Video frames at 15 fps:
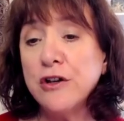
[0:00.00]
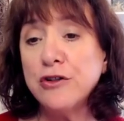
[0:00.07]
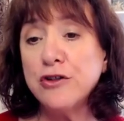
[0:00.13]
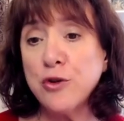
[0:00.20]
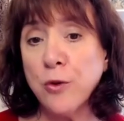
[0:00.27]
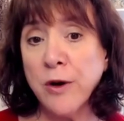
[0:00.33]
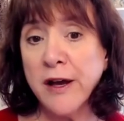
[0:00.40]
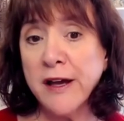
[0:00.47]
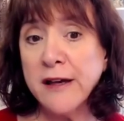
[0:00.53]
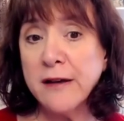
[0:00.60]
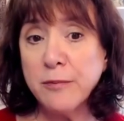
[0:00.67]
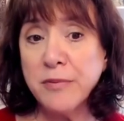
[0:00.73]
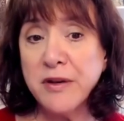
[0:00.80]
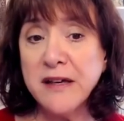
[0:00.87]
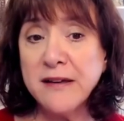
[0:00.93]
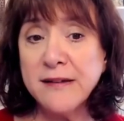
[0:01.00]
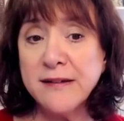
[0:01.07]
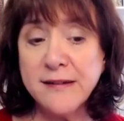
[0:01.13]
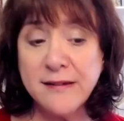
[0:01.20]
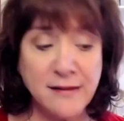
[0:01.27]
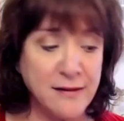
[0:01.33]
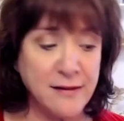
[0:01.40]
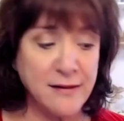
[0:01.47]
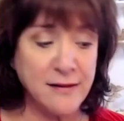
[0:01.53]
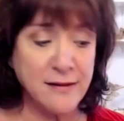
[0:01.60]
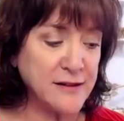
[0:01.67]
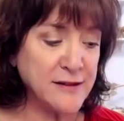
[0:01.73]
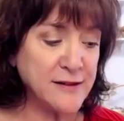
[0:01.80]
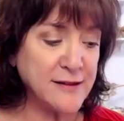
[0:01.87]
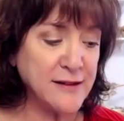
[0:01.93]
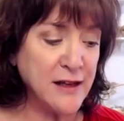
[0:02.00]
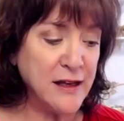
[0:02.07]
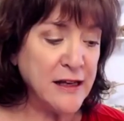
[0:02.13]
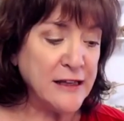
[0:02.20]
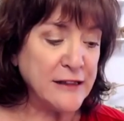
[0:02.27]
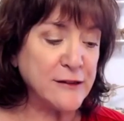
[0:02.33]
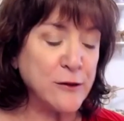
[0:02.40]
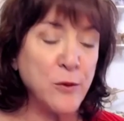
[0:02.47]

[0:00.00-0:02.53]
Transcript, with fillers: joy, peace, and abundance.